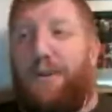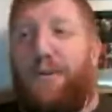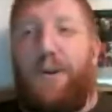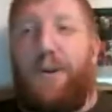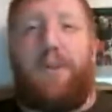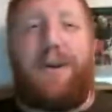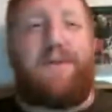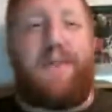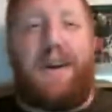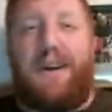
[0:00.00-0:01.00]
When you're in
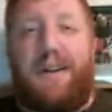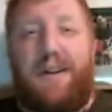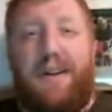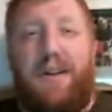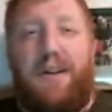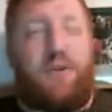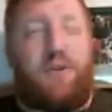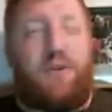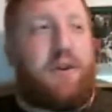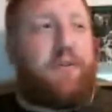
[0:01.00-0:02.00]
Pennsylvania, you
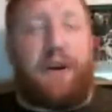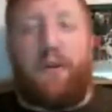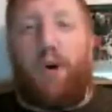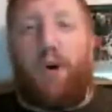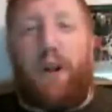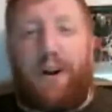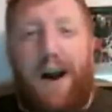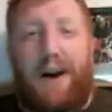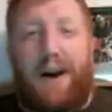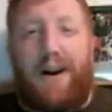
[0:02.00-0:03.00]
drink freaking Rolling
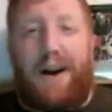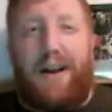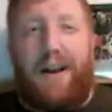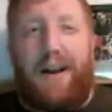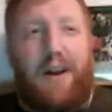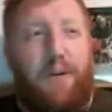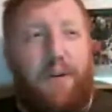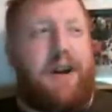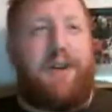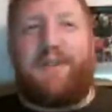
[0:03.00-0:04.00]
Rock, all right? When you're
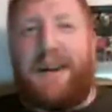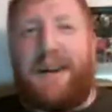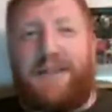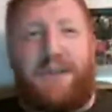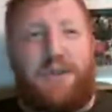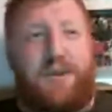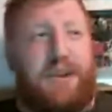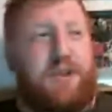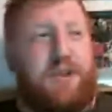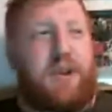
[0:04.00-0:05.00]
down in Texas, you're
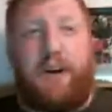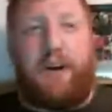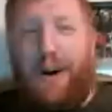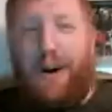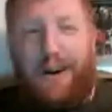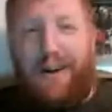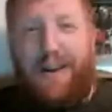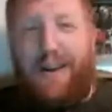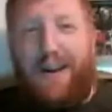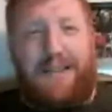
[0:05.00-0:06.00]
drinking Shinerbach.
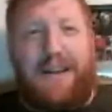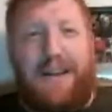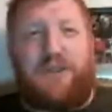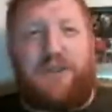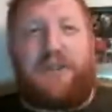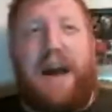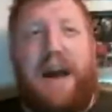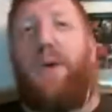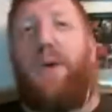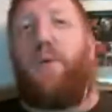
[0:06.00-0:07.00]
That's just
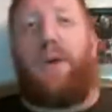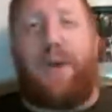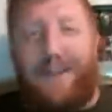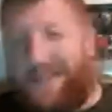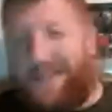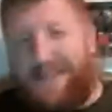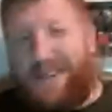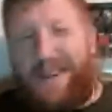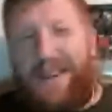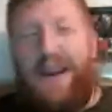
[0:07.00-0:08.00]
how it works.
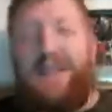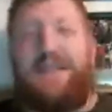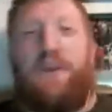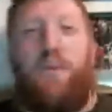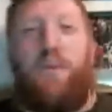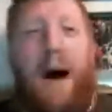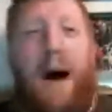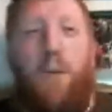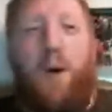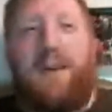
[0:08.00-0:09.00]
Like, so
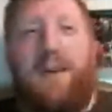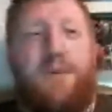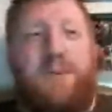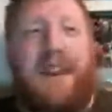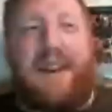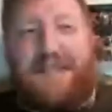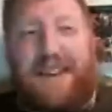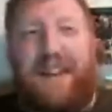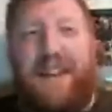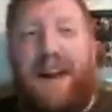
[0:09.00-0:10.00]
I want to taste
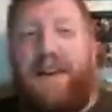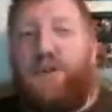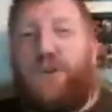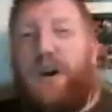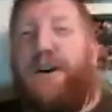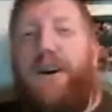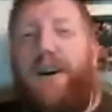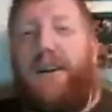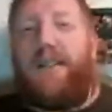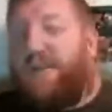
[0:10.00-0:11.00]
Atlanta Shiner.
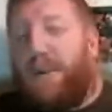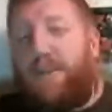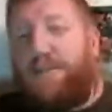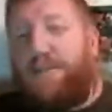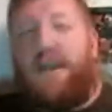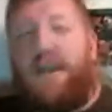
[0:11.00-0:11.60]
That's all I'm saying.